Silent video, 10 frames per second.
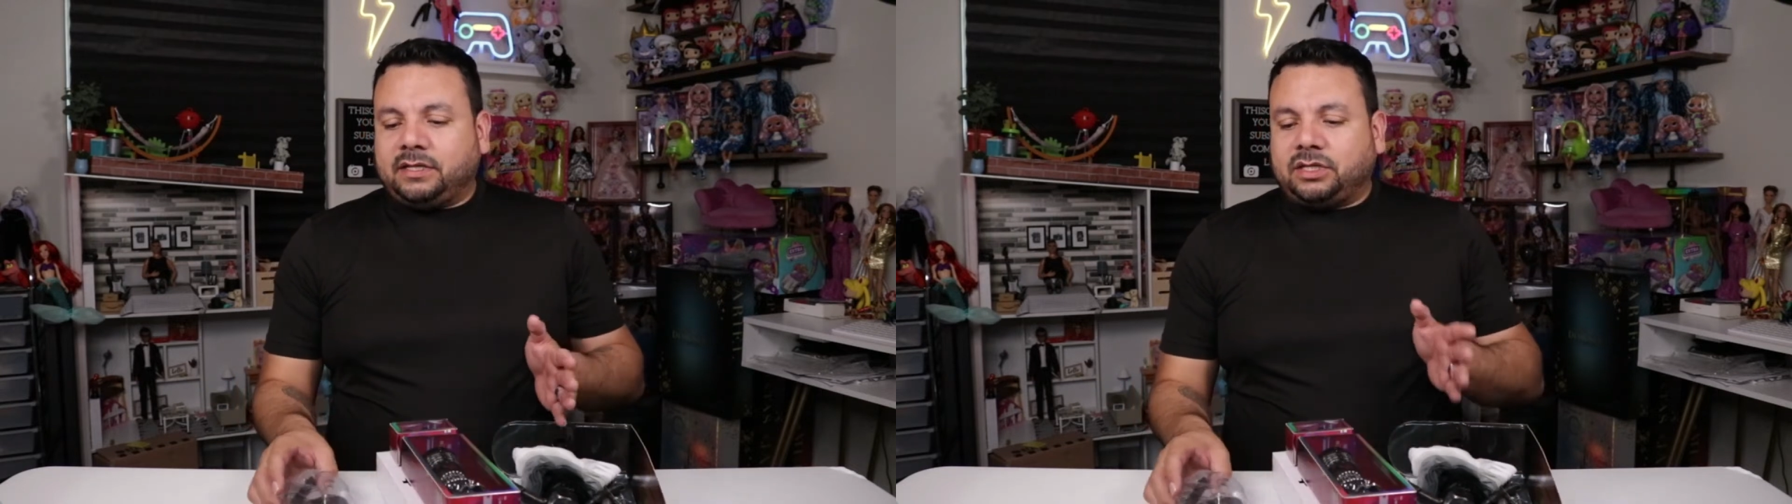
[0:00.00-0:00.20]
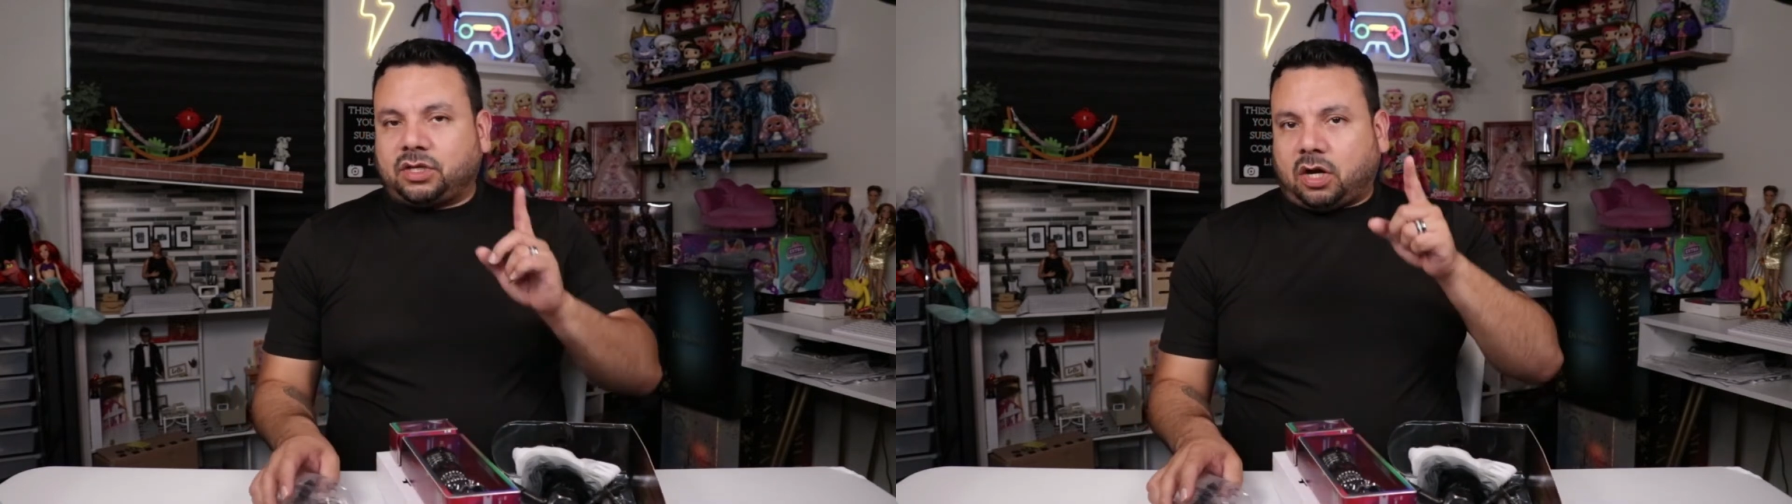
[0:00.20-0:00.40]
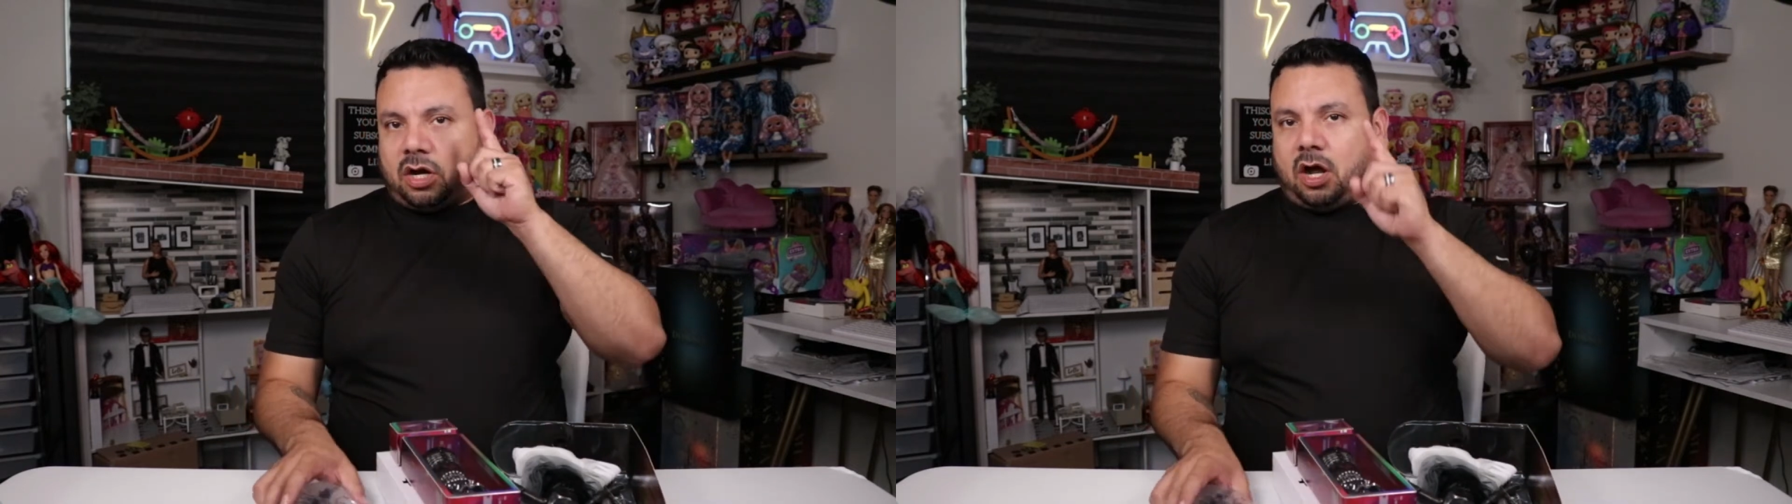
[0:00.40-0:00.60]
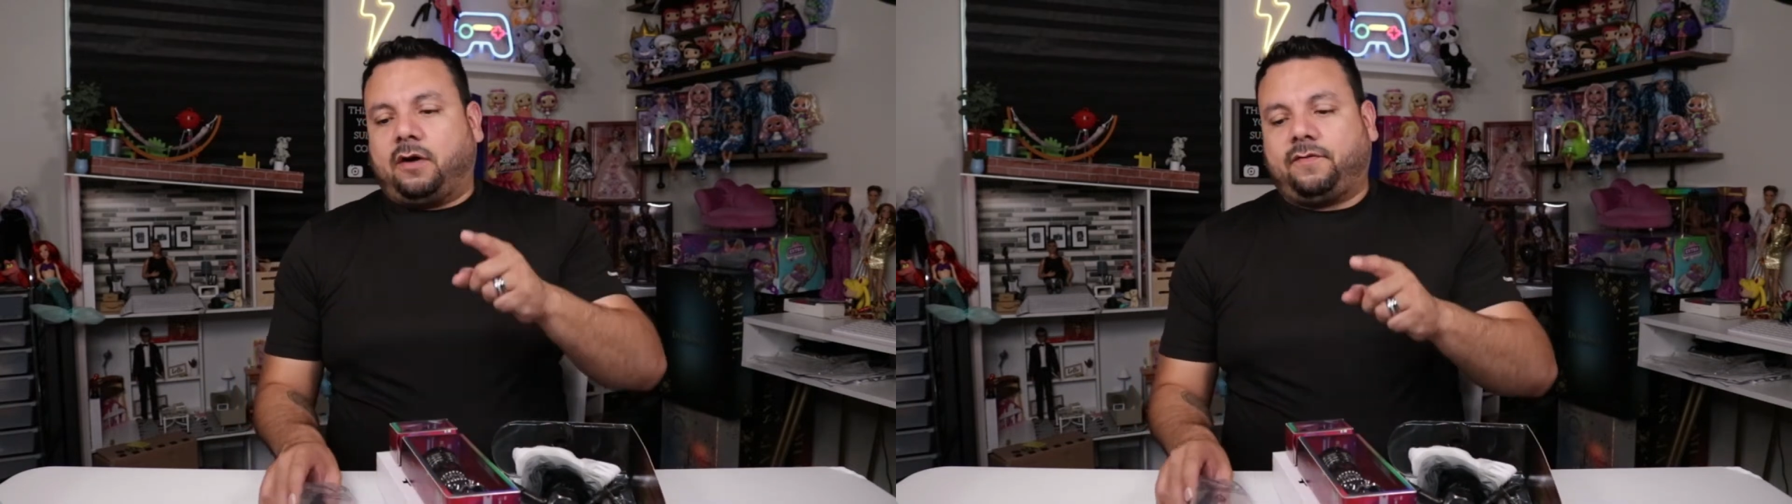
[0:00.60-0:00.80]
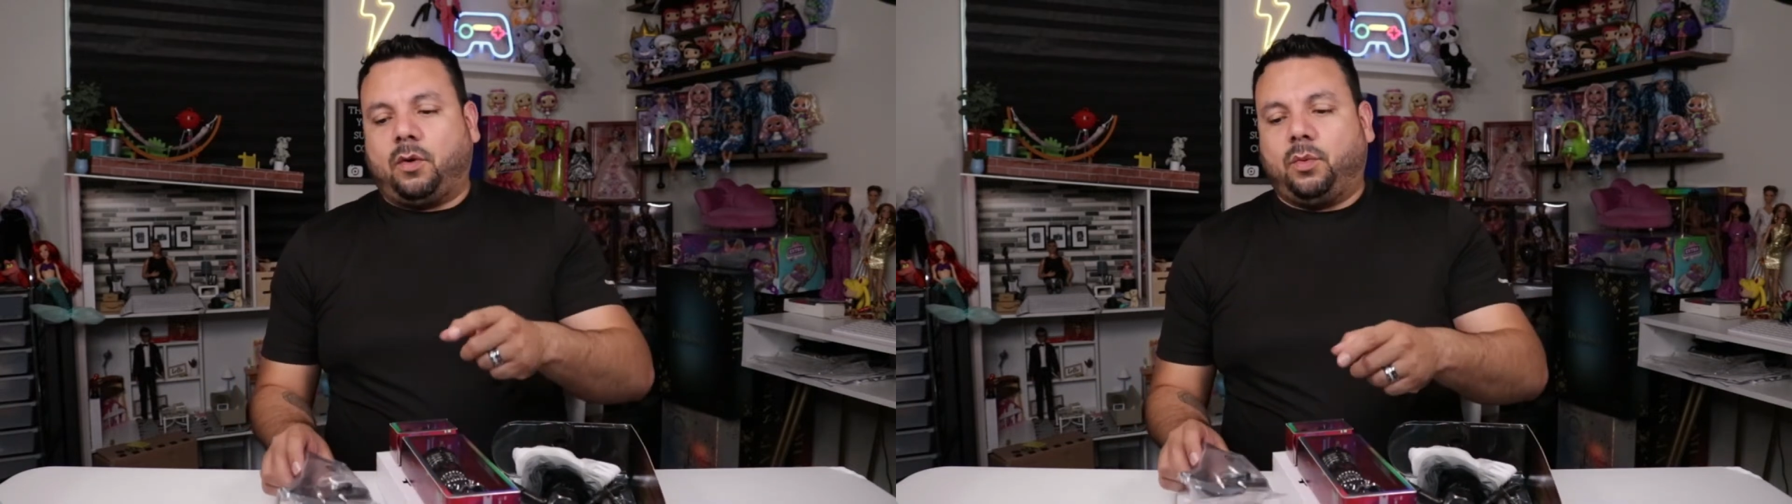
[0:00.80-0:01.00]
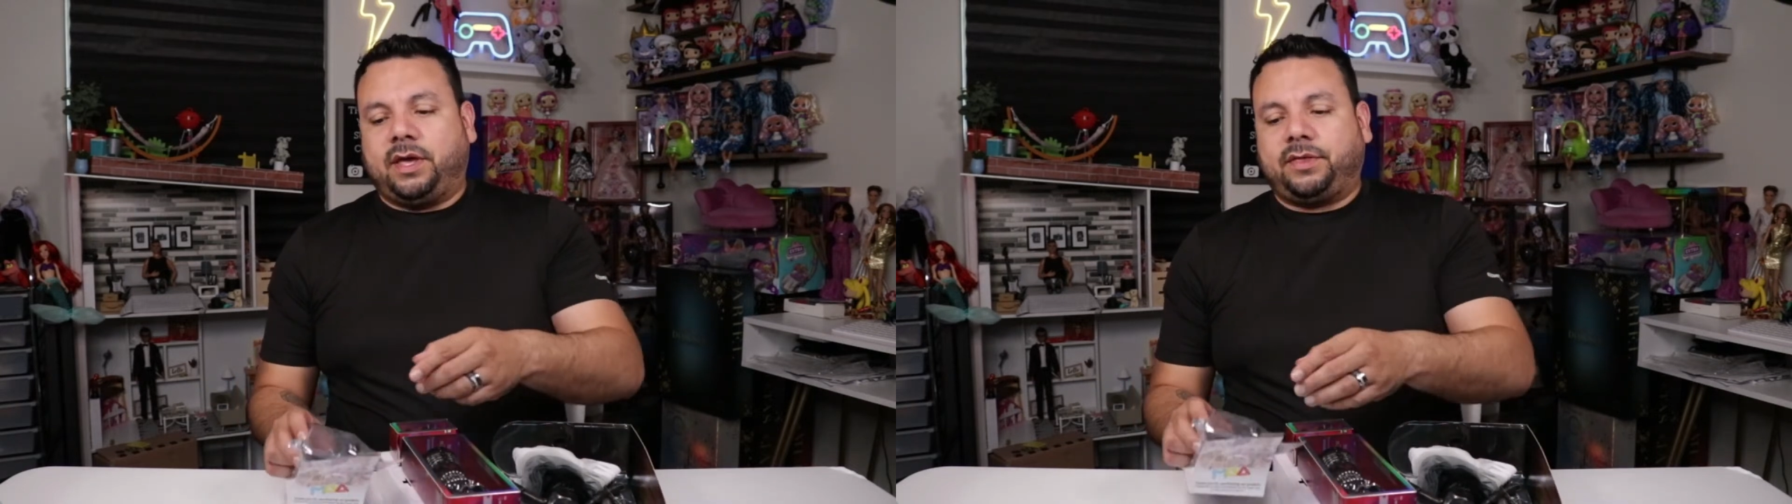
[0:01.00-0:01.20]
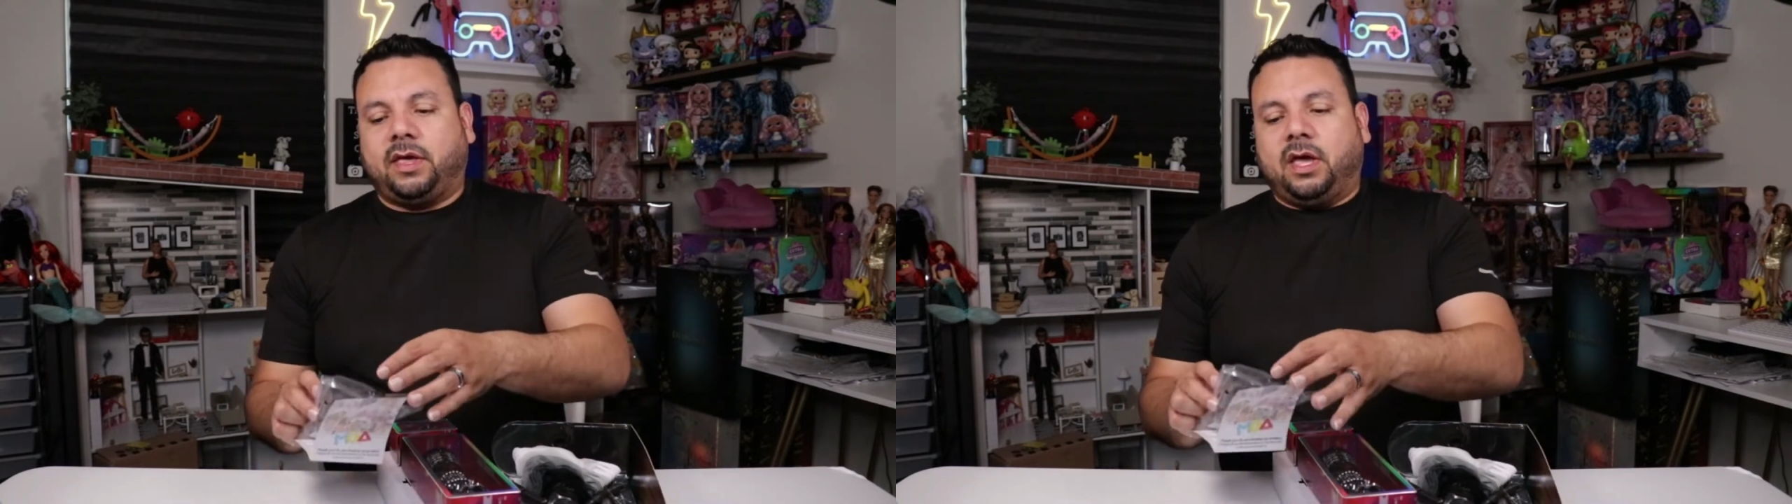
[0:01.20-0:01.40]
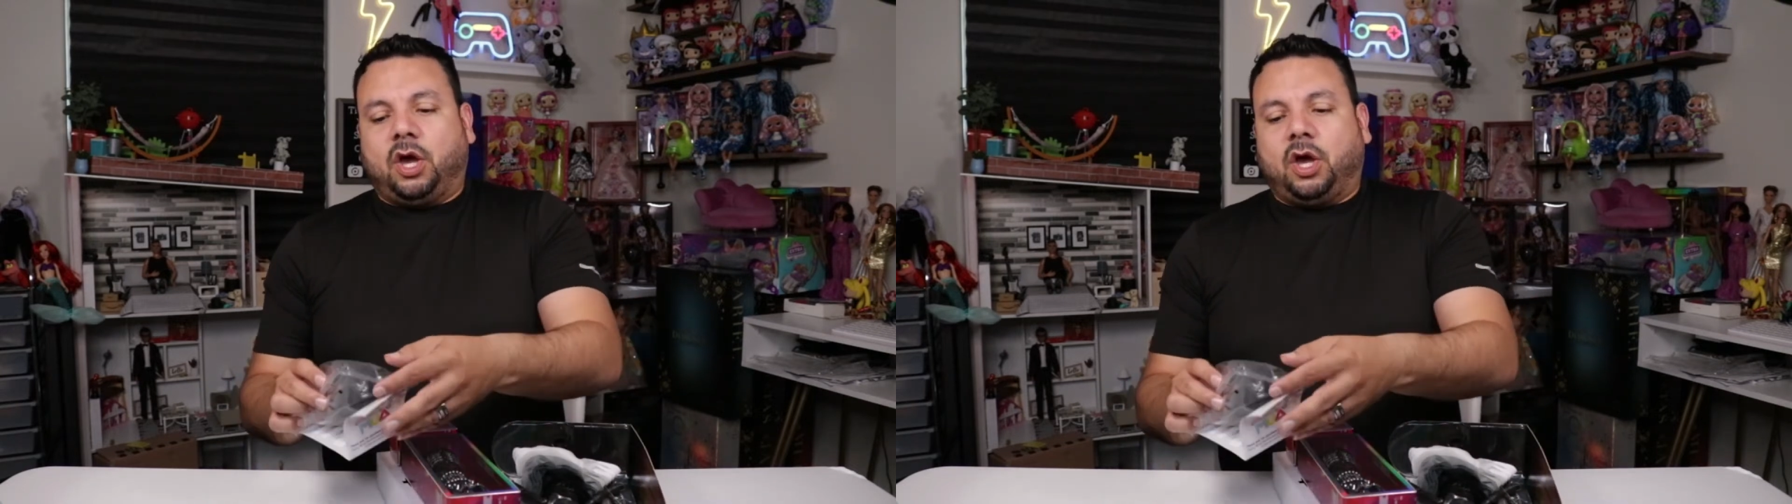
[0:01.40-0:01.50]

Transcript: and start off with